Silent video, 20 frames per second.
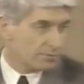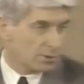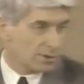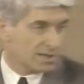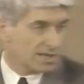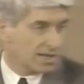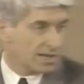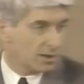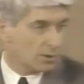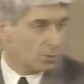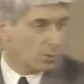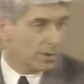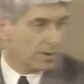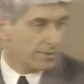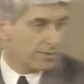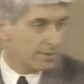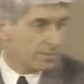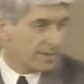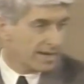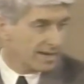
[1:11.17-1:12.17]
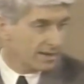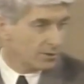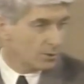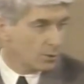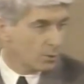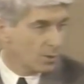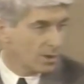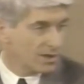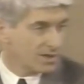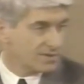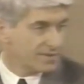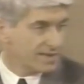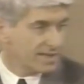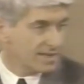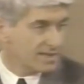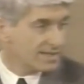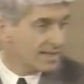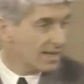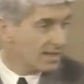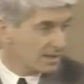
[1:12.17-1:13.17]
working with the man who was
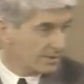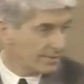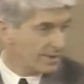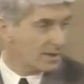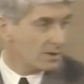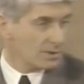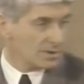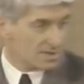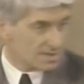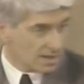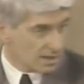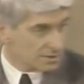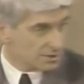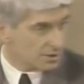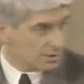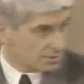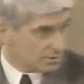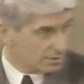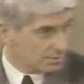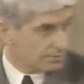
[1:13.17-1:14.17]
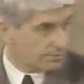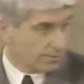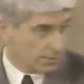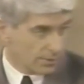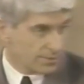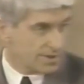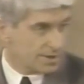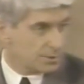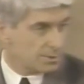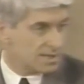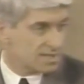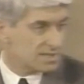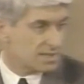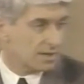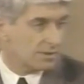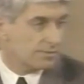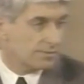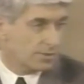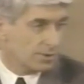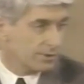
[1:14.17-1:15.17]
the scientific consultant for the U.S.
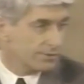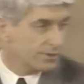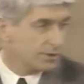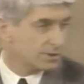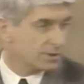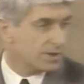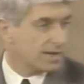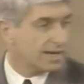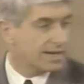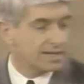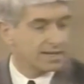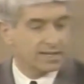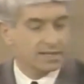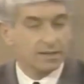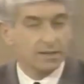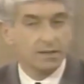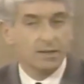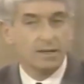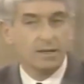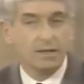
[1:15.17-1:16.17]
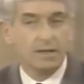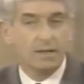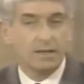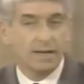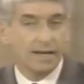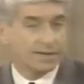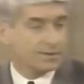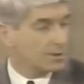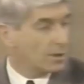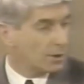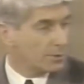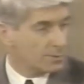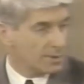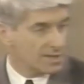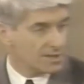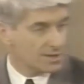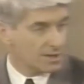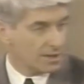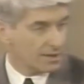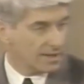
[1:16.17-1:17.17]
Air Force, Dr. Hynek, at
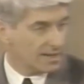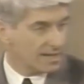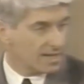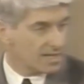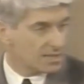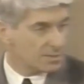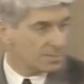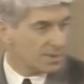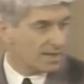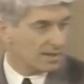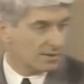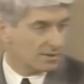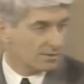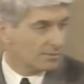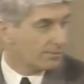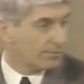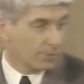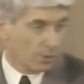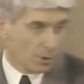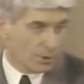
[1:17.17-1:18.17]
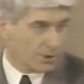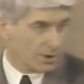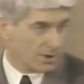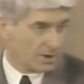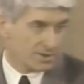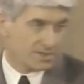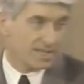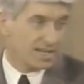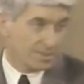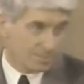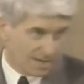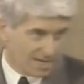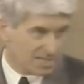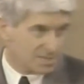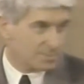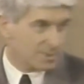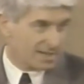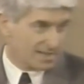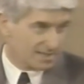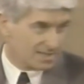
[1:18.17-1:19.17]
Northwestern, and I spent 4 years in my
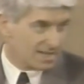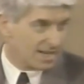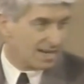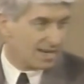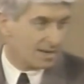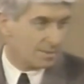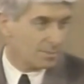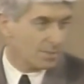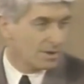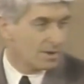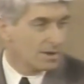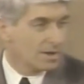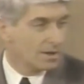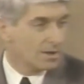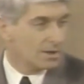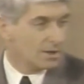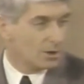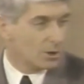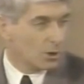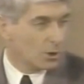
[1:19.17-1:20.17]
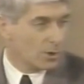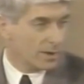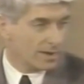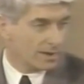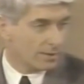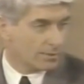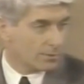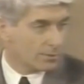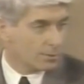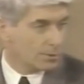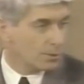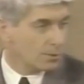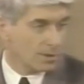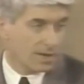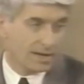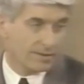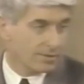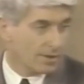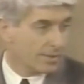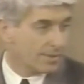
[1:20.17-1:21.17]
spare time going through
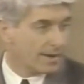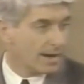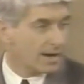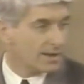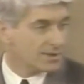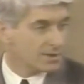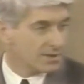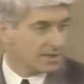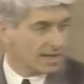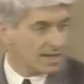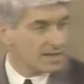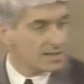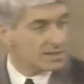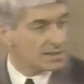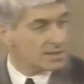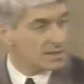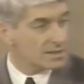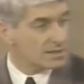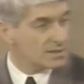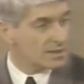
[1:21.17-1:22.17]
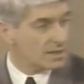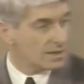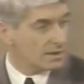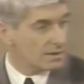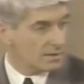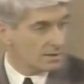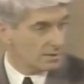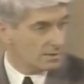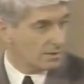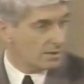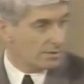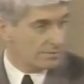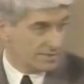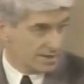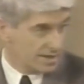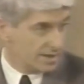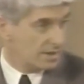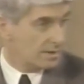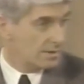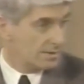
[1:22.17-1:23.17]
11,000 cases of
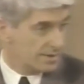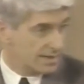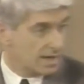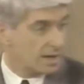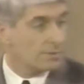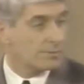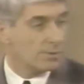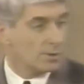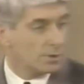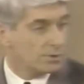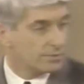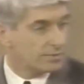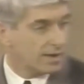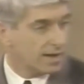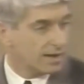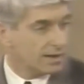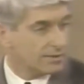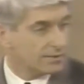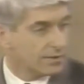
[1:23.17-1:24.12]
the Air Force files.